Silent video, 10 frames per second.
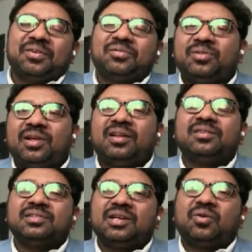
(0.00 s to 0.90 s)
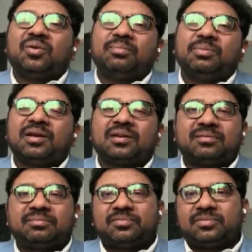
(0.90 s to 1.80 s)
So then I mean, like
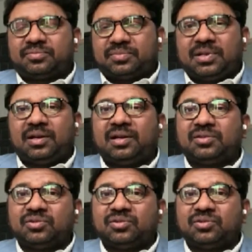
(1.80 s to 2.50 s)
unless